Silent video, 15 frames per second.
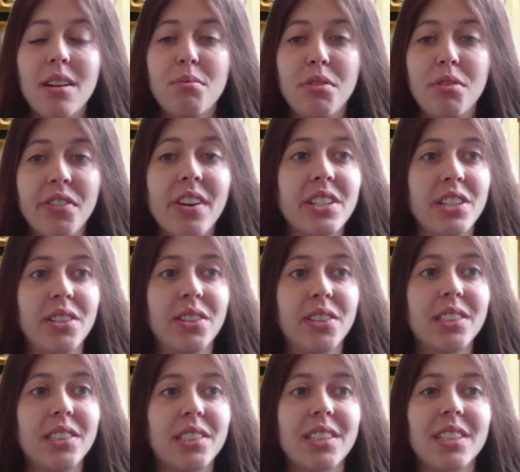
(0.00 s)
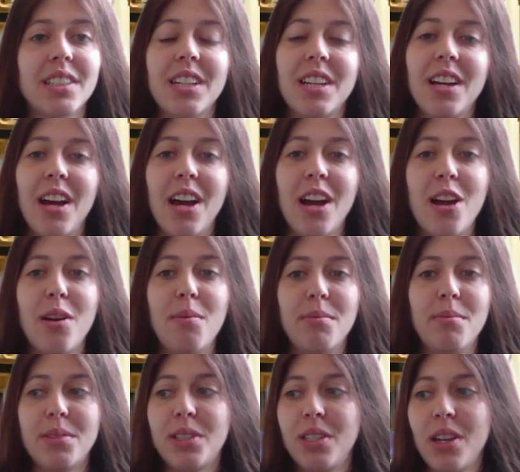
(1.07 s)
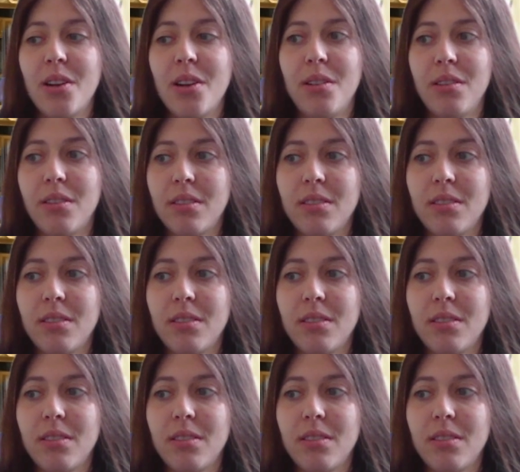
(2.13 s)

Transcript: professionals. Um, so